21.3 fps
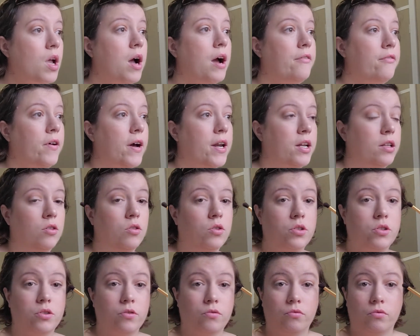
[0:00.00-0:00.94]
I find it
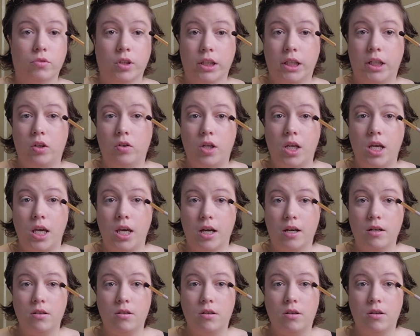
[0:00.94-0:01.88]
looks really good
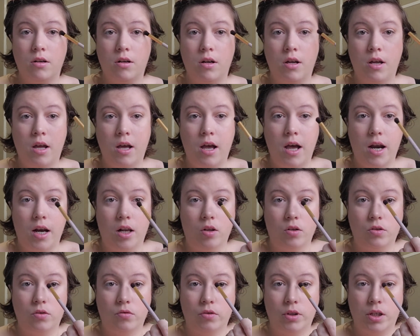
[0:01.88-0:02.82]
here and it
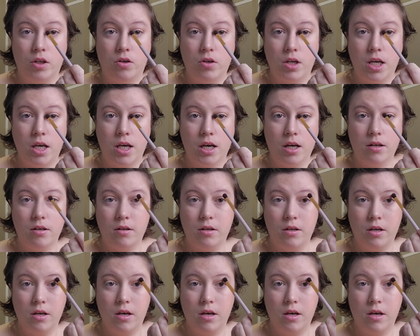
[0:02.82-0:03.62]
looks really good here.